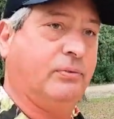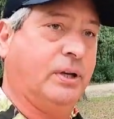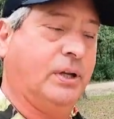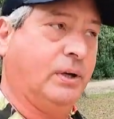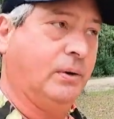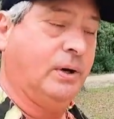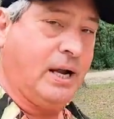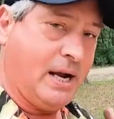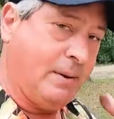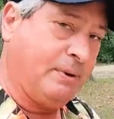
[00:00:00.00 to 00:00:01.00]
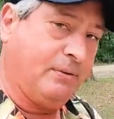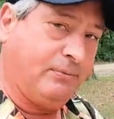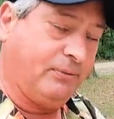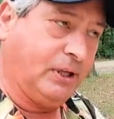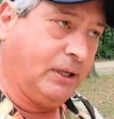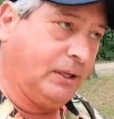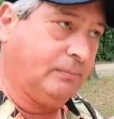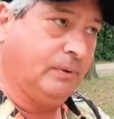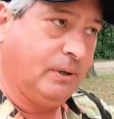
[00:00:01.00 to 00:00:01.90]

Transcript: video and I am an affiliate